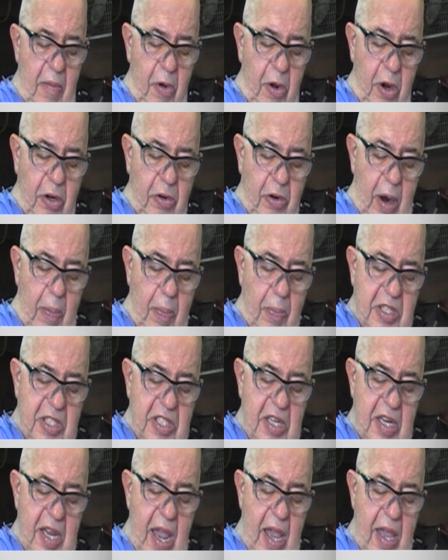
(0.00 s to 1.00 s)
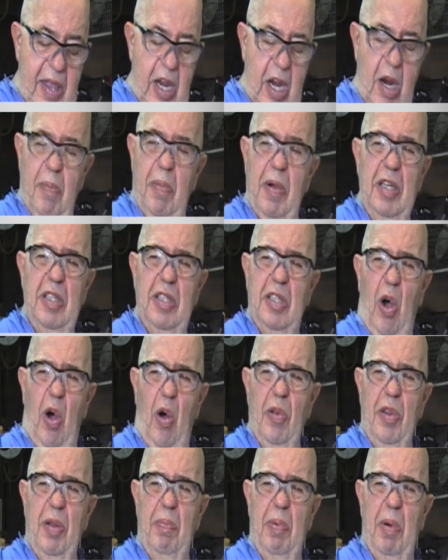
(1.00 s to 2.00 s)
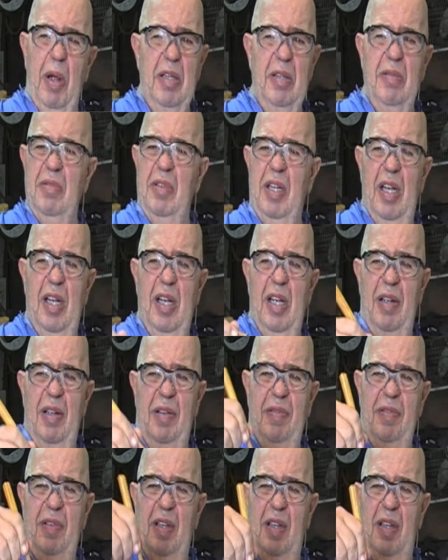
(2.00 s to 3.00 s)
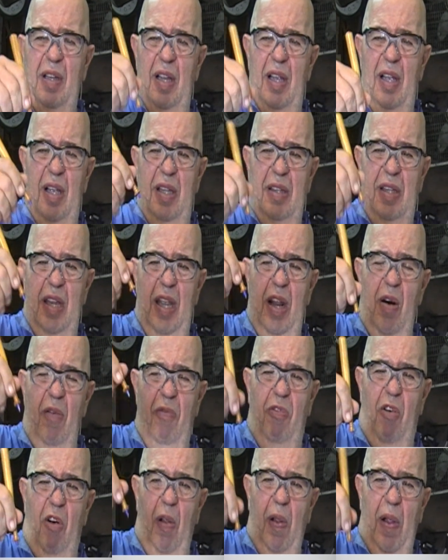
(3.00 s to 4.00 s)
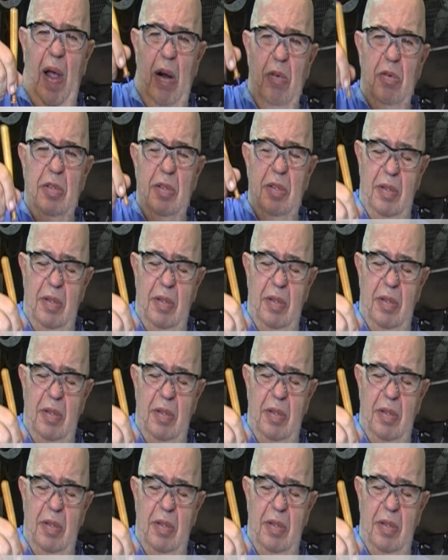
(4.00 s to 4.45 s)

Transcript: Put a drop of CA there to hold it, but they don't fall out.